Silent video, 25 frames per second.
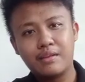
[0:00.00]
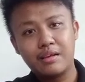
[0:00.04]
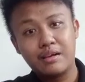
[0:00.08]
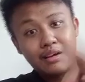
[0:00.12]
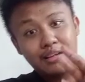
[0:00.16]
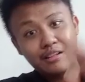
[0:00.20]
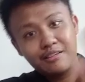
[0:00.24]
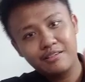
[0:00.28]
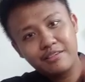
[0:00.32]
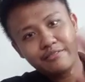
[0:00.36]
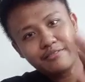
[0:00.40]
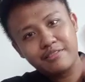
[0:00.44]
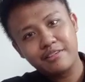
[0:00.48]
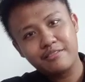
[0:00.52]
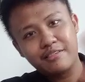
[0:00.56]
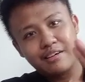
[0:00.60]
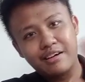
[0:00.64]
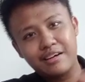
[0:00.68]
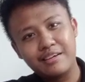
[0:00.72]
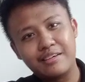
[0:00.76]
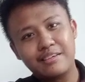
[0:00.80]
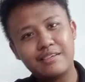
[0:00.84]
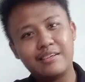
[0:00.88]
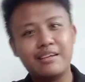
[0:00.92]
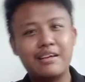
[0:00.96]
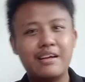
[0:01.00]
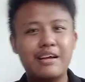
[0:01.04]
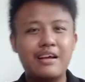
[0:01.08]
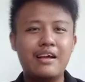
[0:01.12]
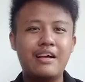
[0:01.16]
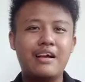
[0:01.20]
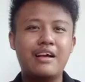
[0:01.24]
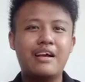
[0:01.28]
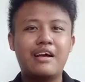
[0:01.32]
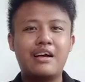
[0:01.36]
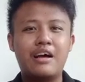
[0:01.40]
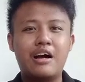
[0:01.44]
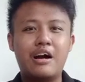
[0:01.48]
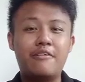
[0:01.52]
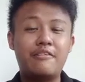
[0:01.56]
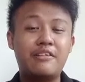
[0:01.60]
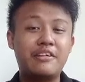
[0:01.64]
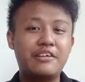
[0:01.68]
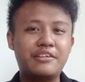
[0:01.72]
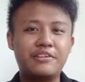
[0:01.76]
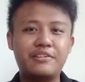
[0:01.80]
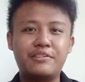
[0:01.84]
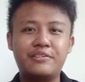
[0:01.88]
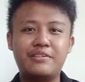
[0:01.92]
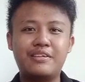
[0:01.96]
Hello everyone, how are
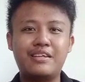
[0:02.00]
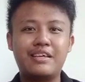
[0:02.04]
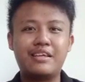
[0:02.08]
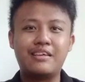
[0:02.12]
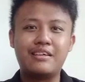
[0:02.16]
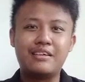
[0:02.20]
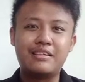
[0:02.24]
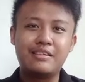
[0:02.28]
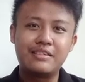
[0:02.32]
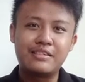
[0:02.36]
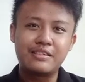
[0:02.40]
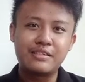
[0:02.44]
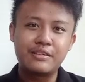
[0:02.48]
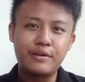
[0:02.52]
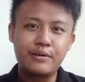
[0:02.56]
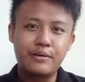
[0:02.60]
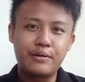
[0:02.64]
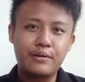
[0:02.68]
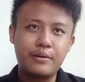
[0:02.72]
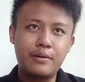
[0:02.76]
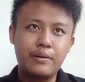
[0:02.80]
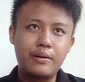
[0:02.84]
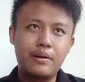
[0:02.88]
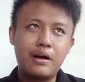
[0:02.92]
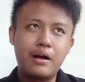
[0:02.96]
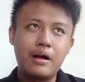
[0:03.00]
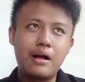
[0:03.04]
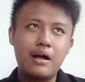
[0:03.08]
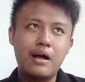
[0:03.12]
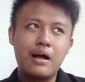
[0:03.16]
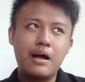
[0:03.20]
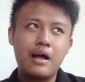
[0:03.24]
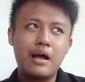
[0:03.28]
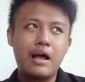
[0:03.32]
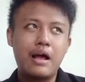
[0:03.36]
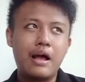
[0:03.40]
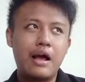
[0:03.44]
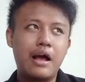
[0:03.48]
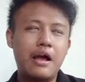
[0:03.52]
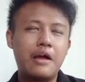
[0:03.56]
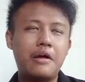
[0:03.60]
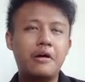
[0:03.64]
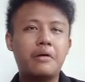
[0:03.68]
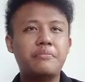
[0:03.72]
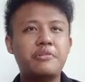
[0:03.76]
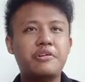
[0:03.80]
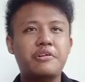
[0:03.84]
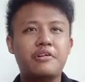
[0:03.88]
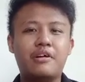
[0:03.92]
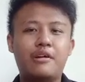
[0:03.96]
you today? I
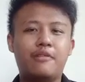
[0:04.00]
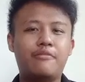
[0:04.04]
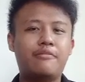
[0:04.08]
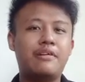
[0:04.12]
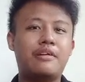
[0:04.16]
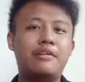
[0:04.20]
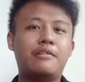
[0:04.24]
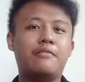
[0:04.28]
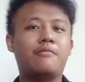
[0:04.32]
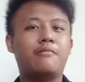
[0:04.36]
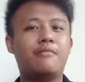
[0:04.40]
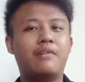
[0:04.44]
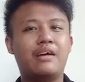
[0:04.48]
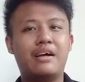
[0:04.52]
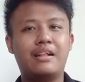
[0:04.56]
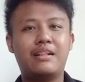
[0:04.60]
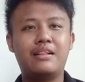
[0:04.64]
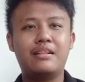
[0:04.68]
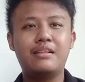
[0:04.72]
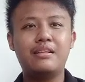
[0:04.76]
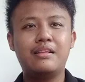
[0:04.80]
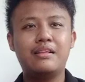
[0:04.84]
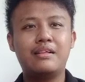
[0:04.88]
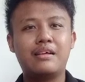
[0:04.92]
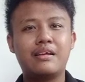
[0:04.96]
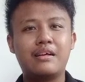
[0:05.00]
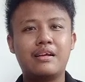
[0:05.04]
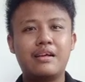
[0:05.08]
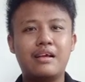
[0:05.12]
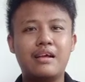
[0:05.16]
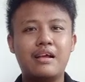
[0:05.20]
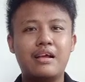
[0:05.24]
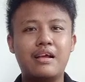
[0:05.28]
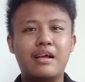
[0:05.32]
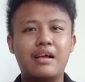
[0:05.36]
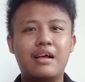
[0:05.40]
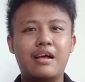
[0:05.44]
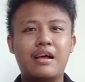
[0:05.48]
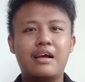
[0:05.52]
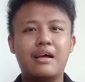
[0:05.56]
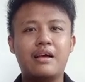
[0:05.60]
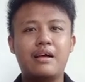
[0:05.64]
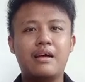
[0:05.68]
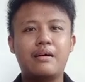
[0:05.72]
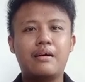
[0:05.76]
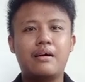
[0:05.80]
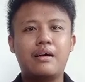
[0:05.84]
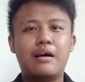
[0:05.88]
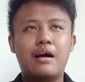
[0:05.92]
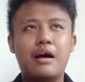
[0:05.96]
hope you are very well.
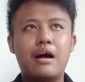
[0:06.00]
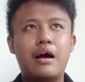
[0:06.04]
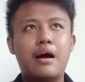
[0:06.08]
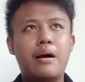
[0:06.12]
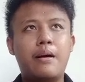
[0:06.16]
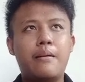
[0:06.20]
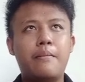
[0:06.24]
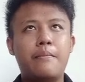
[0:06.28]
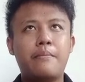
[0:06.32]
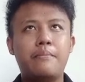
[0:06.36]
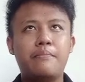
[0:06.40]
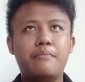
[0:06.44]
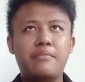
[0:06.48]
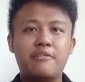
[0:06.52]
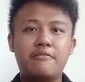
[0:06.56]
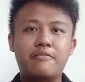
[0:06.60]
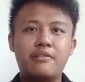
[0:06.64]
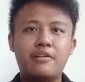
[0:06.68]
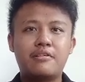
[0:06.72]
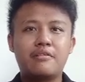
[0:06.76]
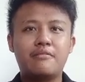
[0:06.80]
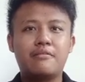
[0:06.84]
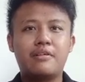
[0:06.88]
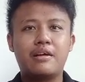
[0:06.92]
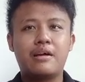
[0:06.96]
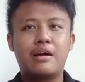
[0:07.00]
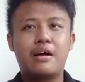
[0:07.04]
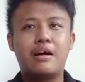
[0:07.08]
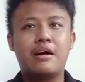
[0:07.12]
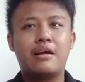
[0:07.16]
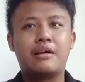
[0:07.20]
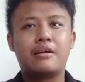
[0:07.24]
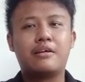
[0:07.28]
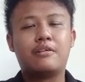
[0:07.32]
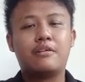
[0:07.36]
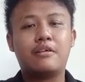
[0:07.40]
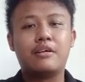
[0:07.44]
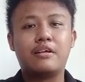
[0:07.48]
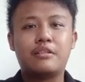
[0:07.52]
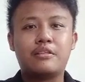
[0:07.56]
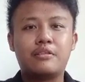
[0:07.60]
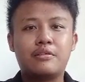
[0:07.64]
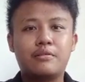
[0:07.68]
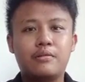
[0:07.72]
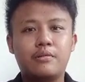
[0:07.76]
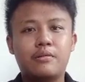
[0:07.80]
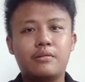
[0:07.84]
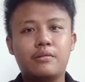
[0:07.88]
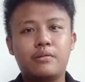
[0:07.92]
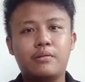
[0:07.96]
Before we are going
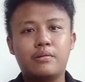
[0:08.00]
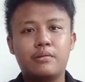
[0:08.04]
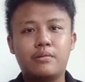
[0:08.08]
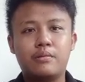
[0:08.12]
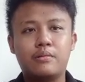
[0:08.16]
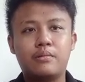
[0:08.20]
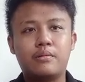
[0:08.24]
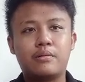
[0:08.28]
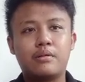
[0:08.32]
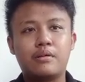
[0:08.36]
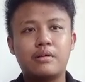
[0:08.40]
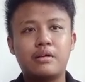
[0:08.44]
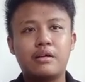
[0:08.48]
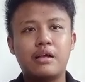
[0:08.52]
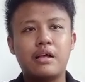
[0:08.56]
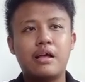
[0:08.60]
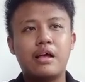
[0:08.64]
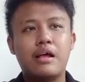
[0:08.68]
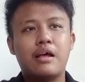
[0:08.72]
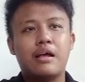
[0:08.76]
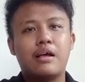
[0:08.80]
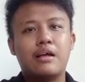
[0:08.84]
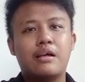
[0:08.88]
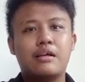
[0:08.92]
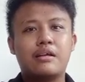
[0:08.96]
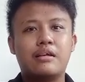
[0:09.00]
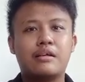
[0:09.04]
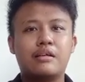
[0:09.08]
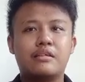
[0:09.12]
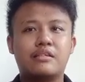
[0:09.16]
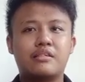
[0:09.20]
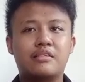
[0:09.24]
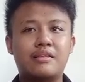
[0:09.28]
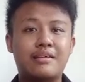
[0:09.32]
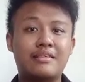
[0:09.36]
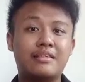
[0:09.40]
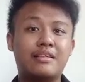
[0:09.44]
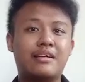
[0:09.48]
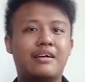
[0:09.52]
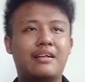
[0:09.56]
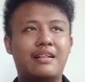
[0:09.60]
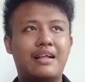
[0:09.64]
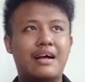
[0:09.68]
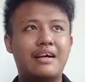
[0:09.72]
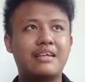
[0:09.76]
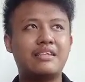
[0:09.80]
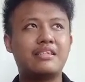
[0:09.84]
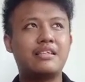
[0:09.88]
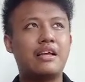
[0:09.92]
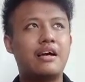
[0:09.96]
to start the
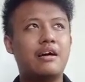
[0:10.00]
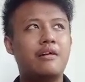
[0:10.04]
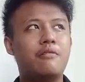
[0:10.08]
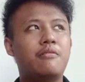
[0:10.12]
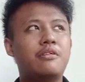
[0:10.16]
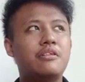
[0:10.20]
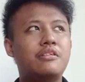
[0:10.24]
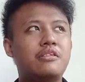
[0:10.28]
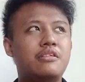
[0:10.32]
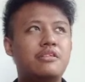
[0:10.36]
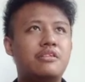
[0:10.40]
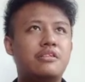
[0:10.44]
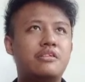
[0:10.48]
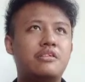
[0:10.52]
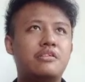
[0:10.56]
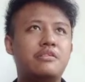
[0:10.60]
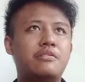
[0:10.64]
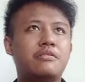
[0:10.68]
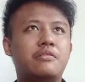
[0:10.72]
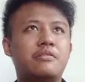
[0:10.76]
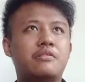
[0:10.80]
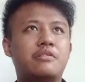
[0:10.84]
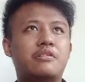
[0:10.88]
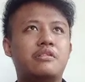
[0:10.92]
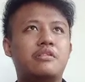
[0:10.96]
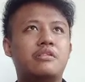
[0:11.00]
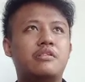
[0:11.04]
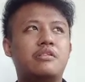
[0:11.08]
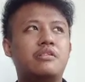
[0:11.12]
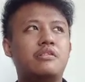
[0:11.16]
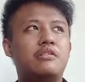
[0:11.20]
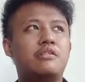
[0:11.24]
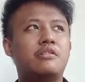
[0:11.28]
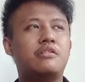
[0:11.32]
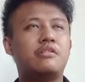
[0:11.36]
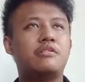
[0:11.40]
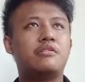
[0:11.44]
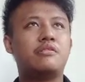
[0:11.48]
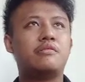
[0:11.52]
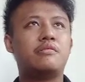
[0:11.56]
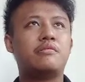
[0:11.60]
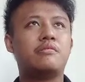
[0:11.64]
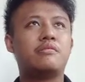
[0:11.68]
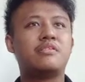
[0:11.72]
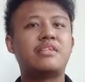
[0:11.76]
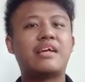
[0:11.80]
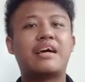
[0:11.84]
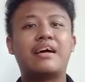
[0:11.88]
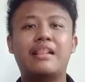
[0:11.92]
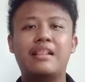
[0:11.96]
class, I want you to
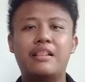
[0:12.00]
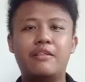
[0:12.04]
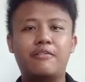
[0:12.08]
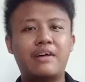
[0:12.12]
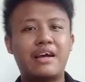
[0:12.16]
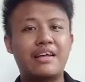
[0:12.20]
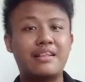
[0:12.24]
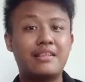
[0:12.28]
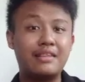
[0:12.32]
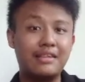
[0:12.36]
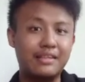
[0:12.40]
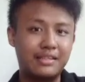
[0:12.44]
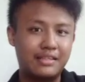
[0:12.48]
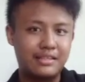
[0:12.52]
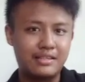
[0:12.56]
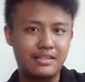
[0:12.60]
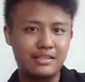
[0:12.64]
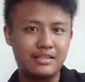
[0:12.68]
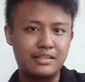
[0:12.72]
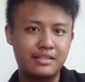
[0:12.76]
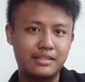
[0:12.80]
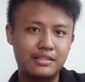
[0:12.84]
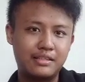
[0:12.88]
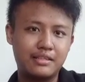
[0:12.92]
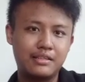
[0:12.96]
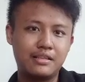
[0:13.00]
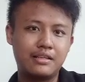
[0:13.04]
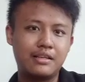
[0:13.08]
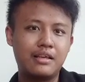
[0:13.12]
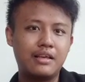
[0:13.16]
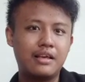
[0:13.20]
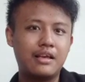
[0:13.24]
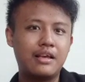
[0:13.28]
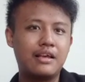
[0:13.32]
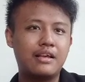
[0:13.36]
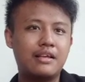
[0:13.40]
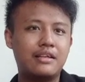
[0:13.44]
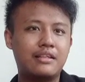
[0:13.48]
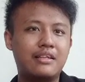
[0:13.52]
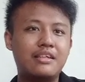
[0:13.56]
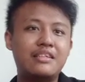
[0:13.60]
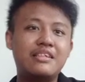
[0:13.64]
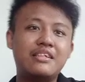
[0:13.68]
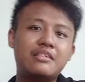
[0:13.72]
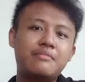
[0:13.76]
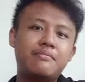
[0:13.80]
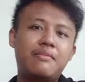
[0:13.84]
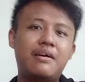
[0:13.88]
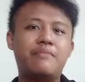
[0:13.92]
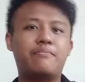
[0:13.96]
take a look at this. This
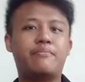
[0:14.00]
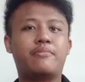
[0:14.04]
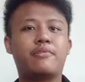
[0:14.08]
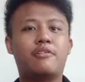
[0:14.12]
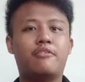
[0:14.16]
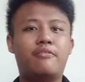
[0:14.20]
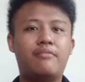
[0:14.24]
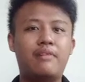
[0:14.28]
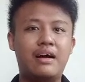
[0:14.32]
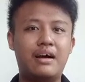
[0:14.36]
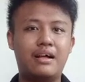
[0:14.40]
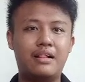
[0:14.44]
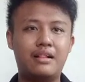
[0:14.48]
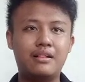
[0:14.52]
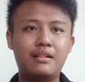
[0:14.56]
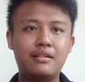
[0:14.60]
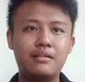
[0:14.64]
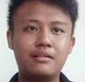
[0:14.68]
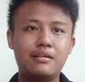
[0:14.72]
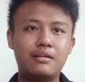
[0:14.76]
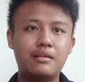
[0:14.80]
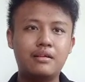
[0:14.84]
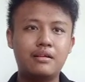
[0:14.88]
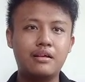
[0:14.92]
is my profile.